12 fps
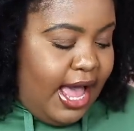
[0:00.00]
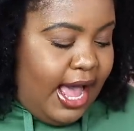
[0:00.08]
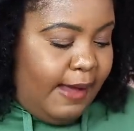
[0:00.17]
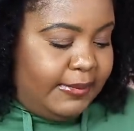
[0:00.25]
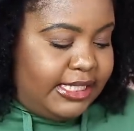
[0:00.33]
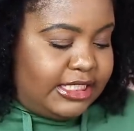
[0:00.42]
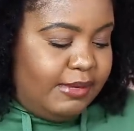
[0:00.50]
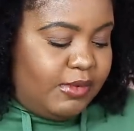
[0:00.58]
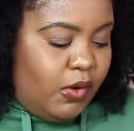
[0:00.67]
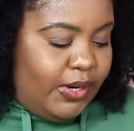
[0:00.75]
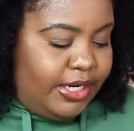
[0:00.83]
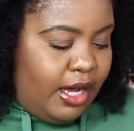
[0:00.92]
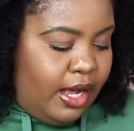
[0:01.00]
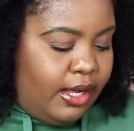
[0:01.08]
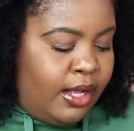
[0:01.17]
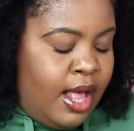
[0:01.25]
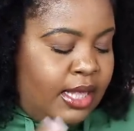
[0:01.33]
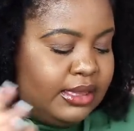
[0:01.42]
Let's keep going,
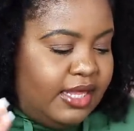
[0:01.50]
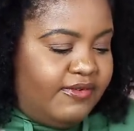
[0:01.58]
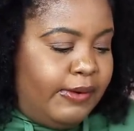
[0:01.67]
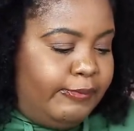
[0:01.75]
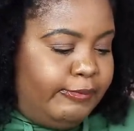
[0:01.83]
y'all. Living